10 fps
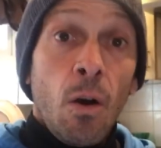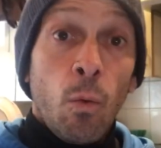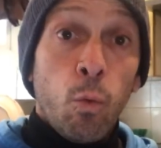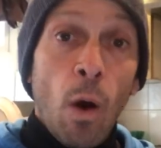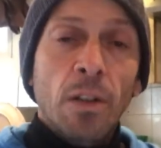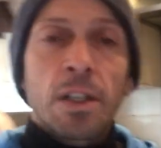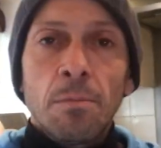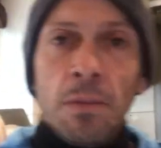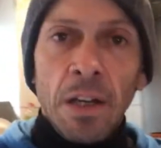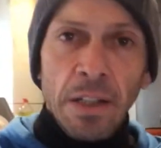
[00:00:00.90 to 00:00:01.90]

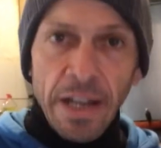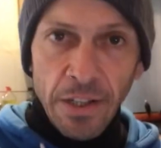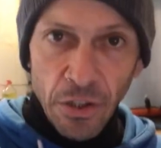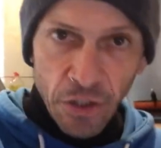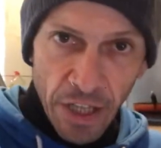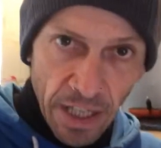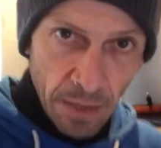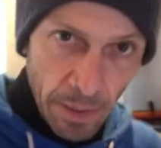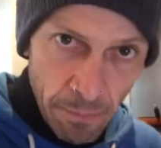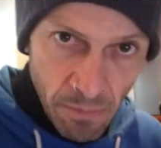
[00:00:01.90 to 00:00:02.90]
Welcome, ladies and
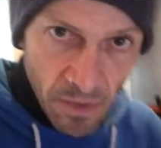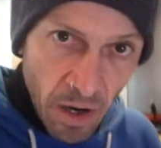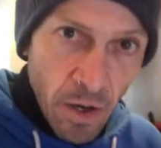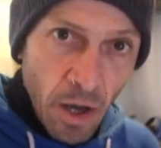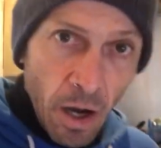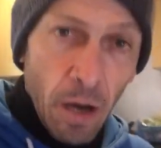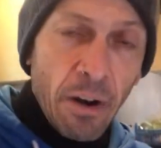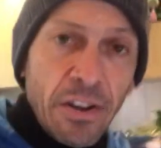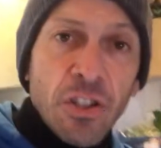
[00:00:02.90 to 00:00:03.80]
gentlemen. All right,